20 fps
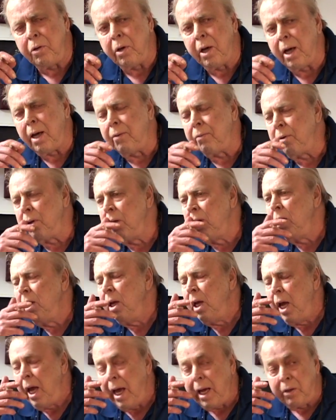is you have
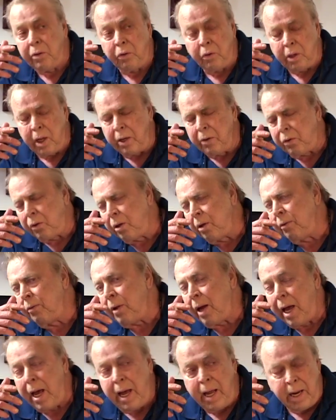
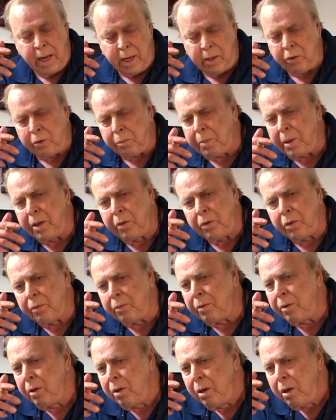extensive and
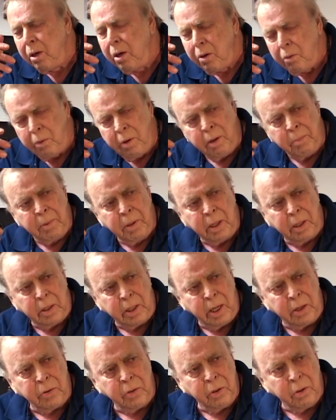expensive
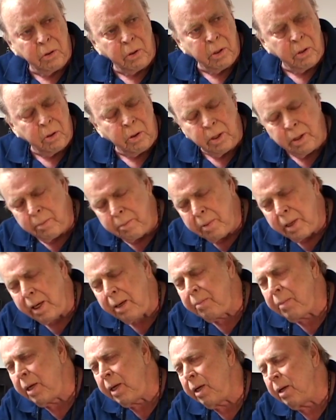rehabilitation going on in many,
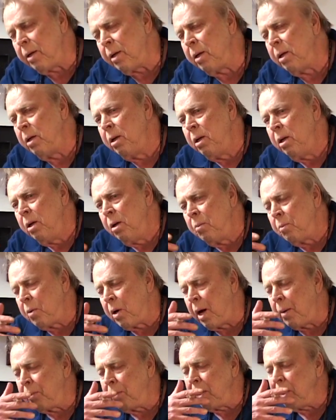many of the
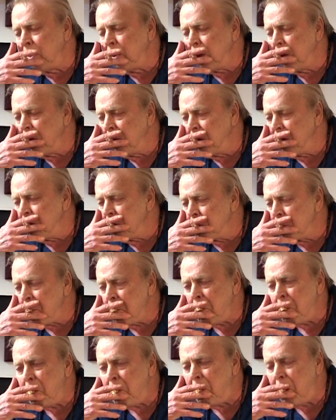properties.
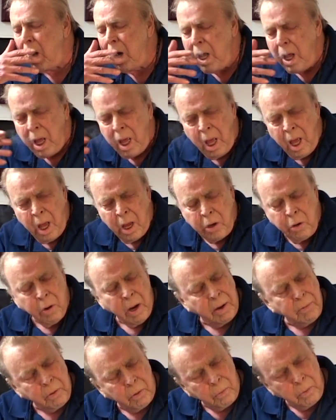You
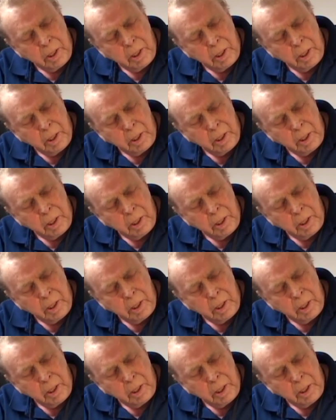have your